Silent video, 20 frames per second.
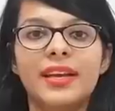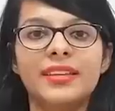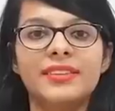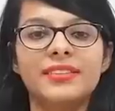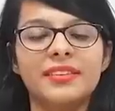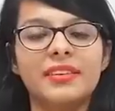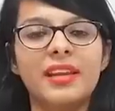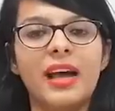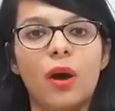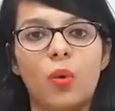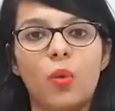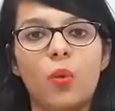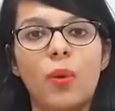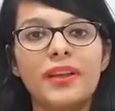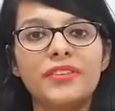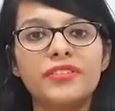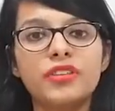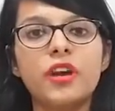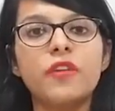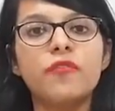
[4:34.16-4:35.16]
So now
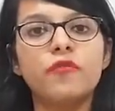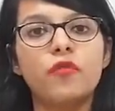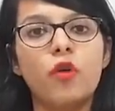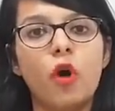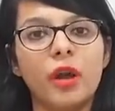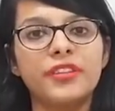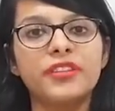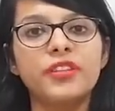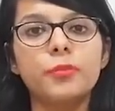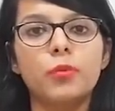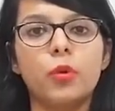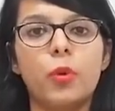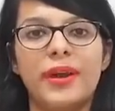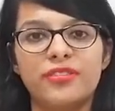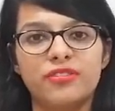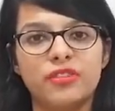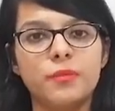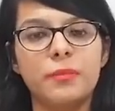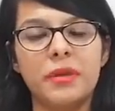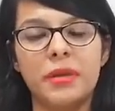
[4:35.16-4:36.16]
once you have got the
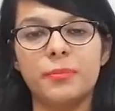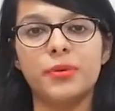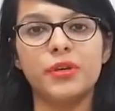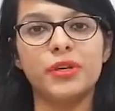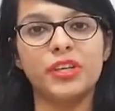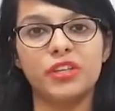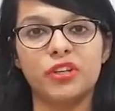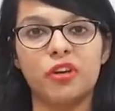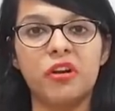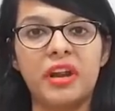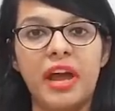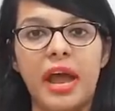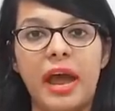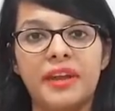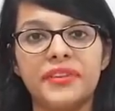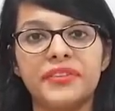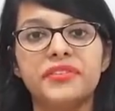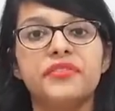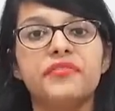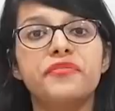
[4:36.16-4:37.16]
question paper in your
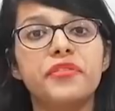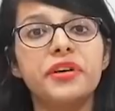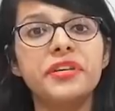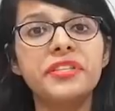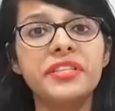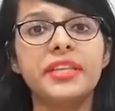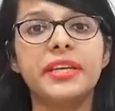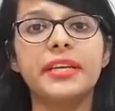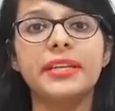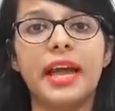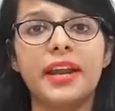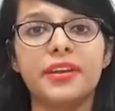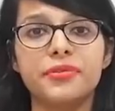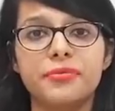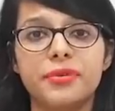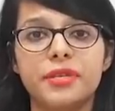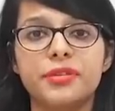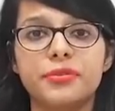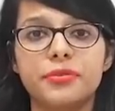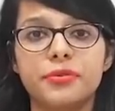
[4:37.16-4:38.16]
hand, the first thing that you
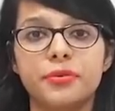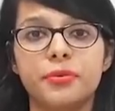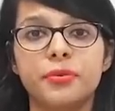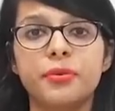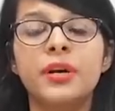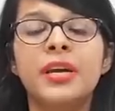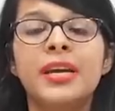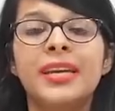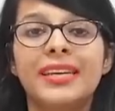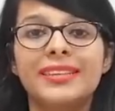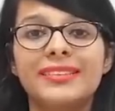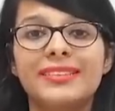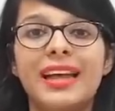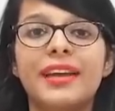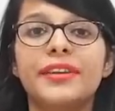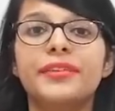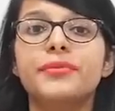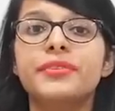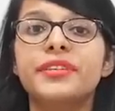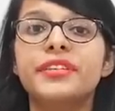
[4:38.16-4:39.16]
need to do is
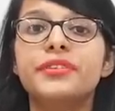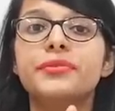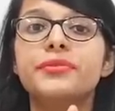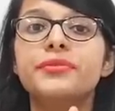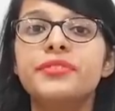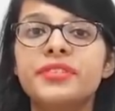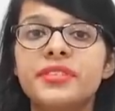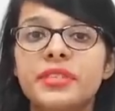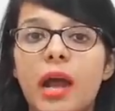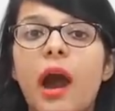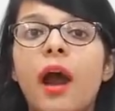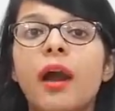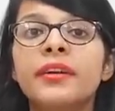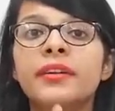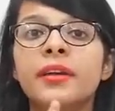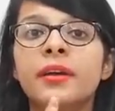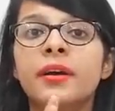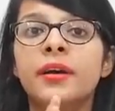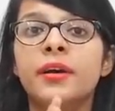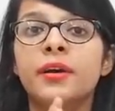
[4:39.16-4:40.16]
that you need to
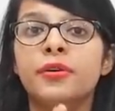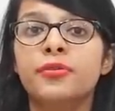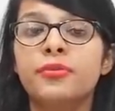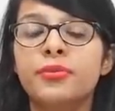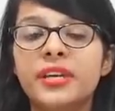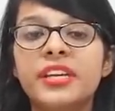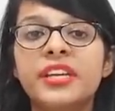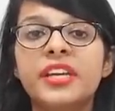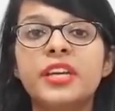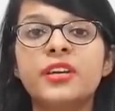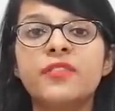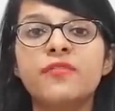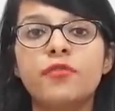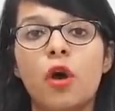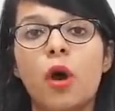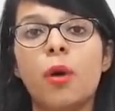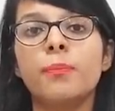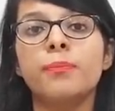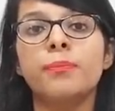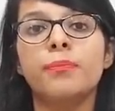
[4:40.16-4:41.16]
start reading
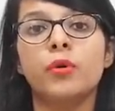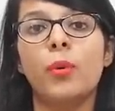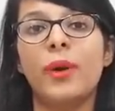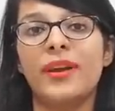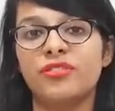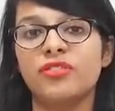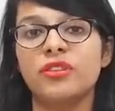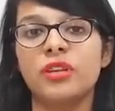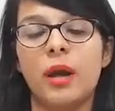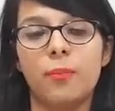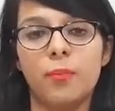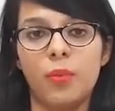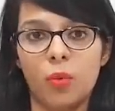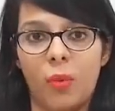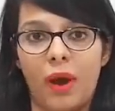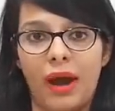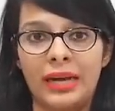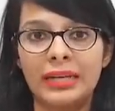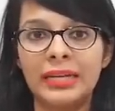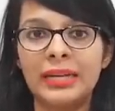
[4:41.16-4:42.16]
from question number
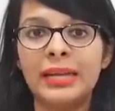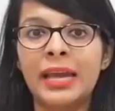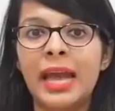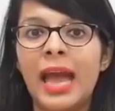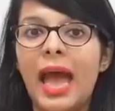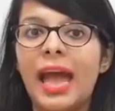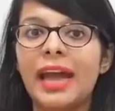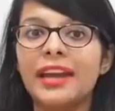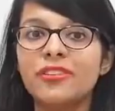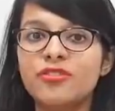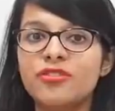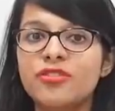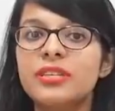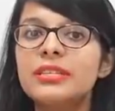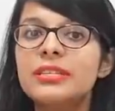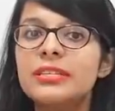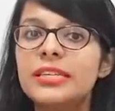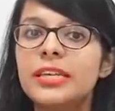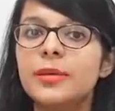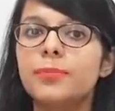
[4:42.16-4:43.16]
one and
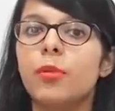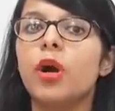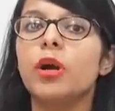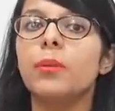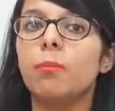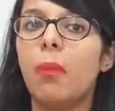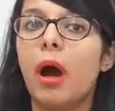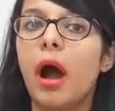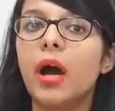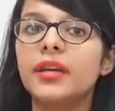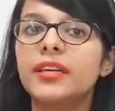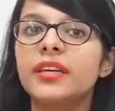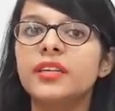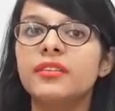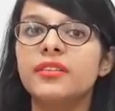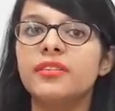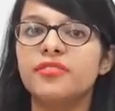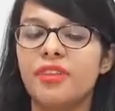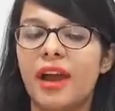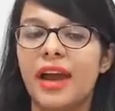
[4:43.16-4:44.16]
just keep on
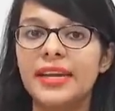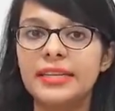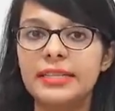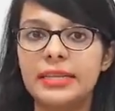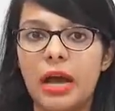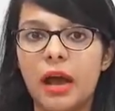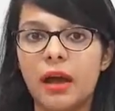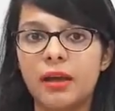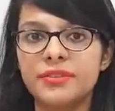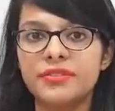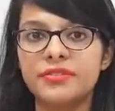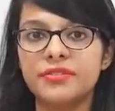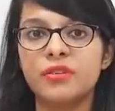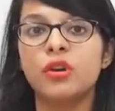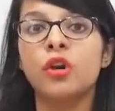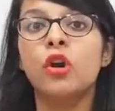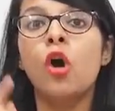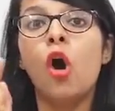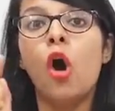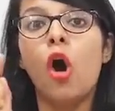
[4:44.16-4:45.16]
marking the right
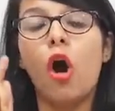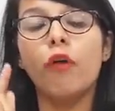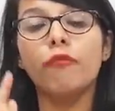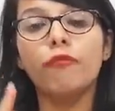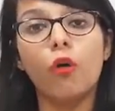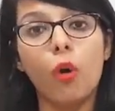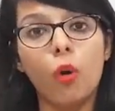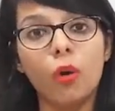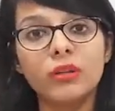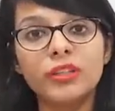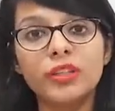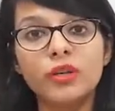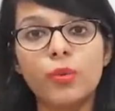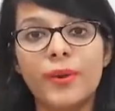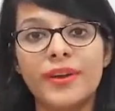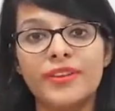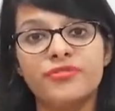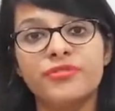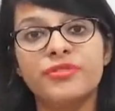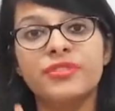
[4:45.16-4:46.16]
answer of all the
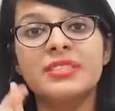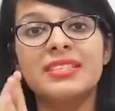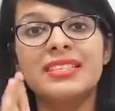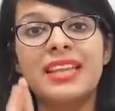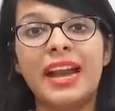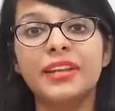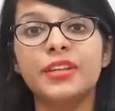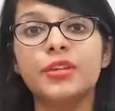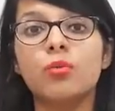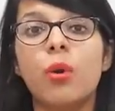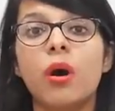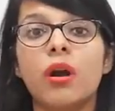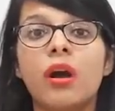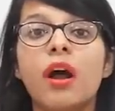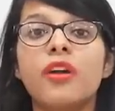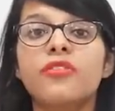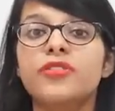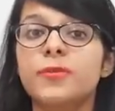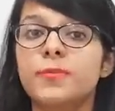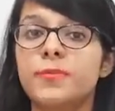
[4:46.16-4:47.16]
questions that you are
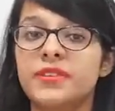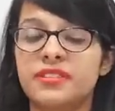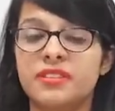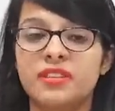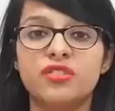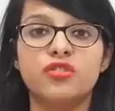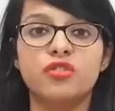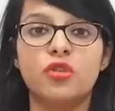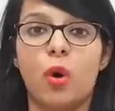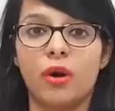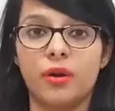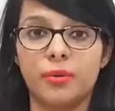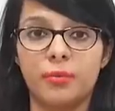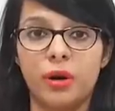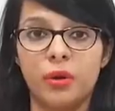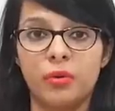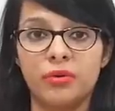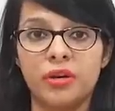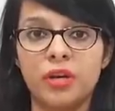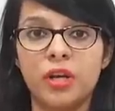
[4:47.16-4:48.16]
100% sure
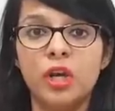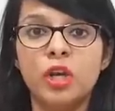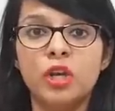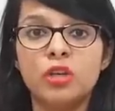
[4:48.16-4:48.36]
about.